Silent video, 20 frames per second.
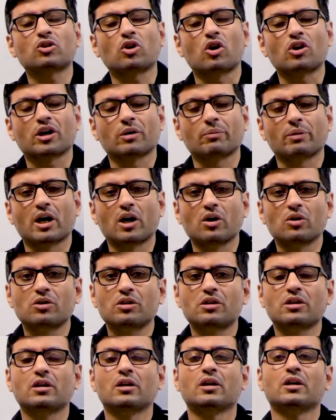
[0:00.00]
talk
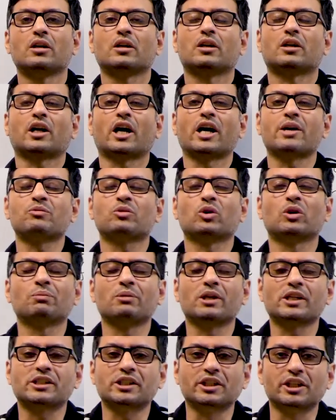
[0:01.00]
about time
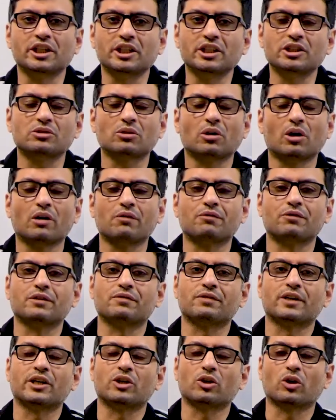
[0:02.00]
complexities of
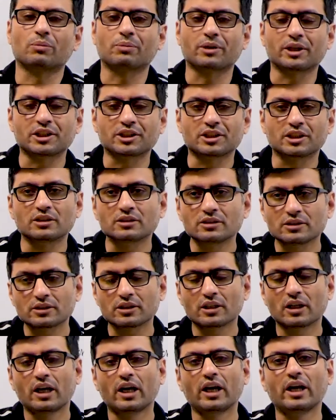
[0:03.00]
different operations
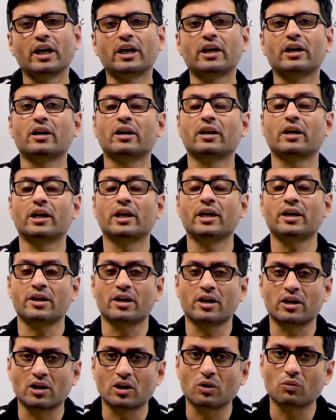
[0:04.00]
and
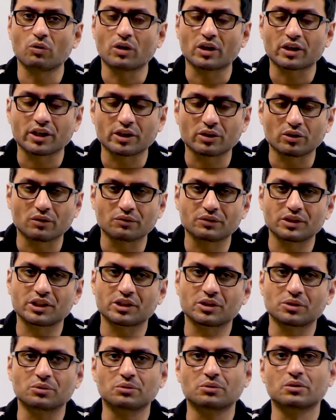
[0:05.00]
internal working of the
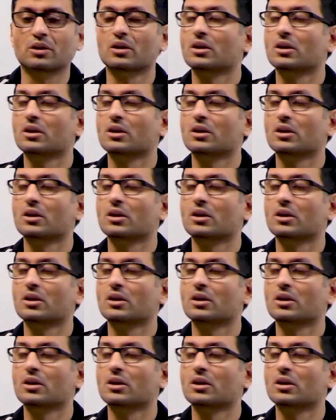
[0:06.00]
queue.